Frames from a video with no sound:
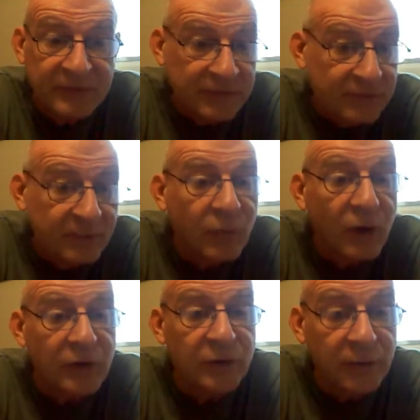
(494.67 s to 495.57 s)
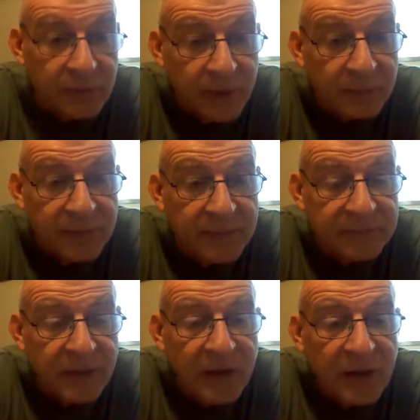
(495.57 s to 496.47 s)
somewhat caught up.
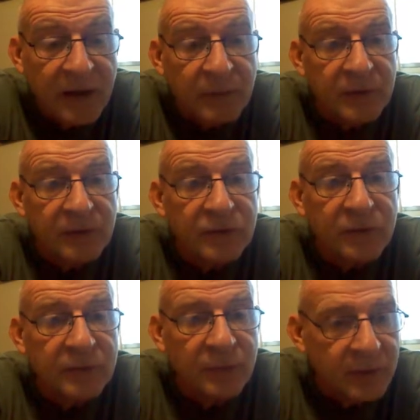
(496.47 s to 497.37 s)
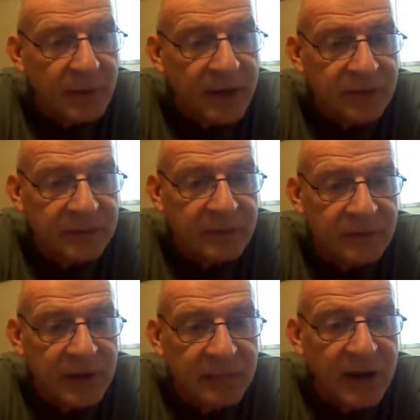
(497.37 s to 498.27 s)
We can talk more about this
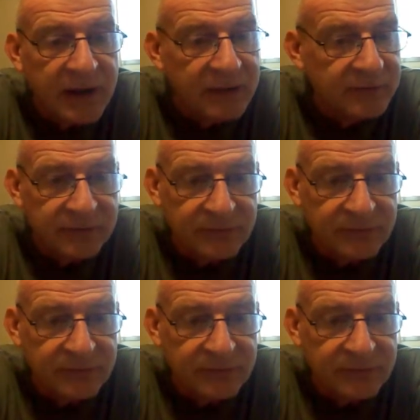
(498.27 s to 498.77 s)
when we get back,